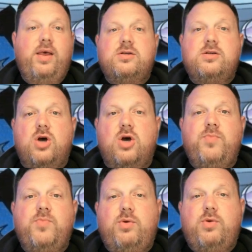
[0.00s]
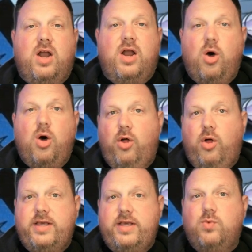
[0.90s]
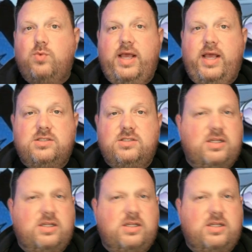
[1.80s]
So we've got all these wings.